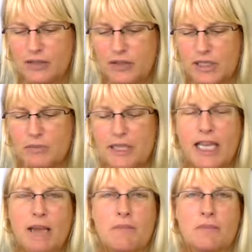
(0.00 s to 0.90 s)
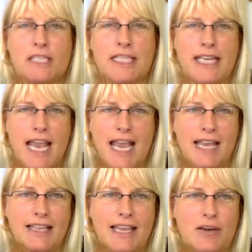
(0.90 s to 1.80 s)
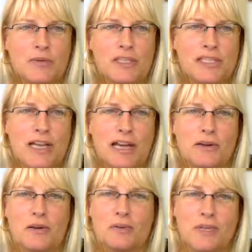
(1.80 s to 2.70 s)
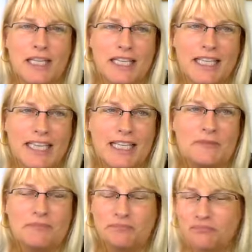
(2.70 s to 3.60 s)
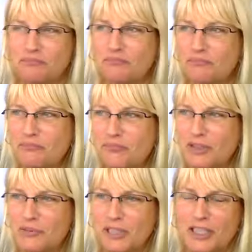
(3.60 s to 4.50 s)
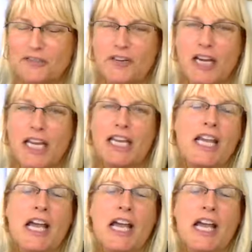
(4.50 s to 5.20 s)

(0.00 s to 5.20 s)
something came up today that was really funny.